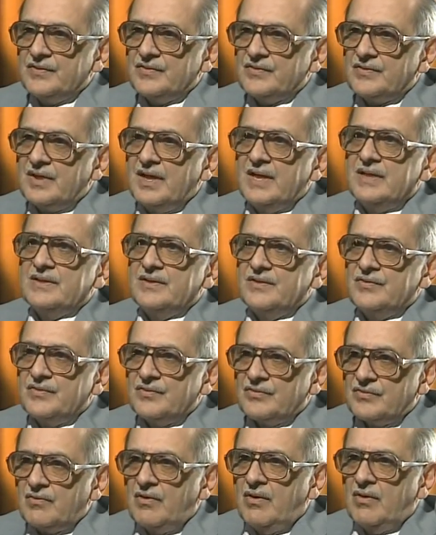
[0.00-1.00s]
is right, this
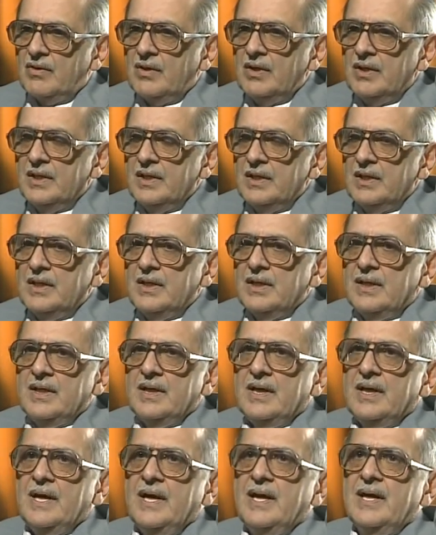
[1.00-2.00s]
is wrong.
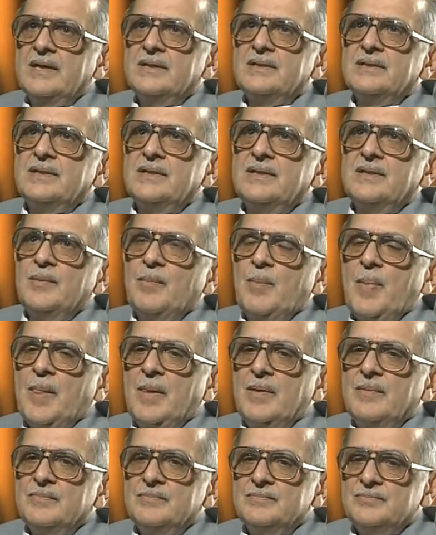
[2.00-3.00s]
And
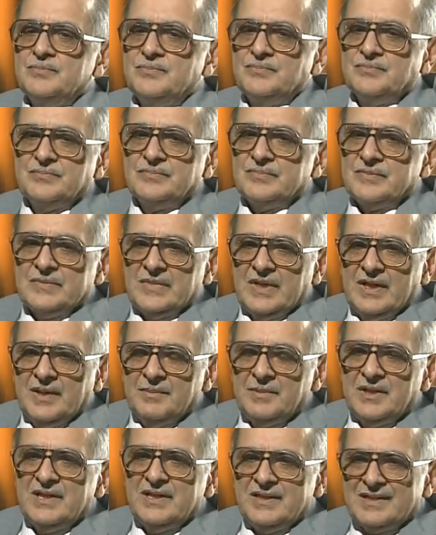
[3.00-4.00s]
I
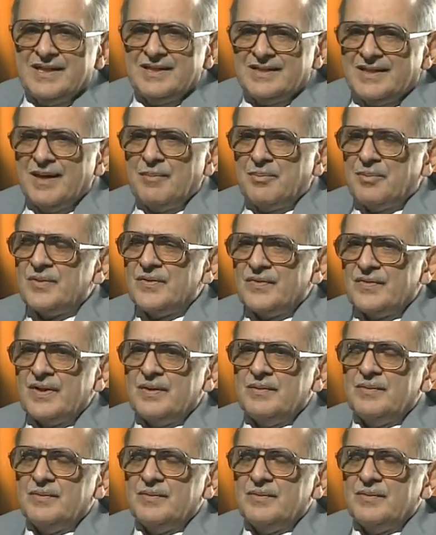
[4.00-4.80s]
mean, it happens.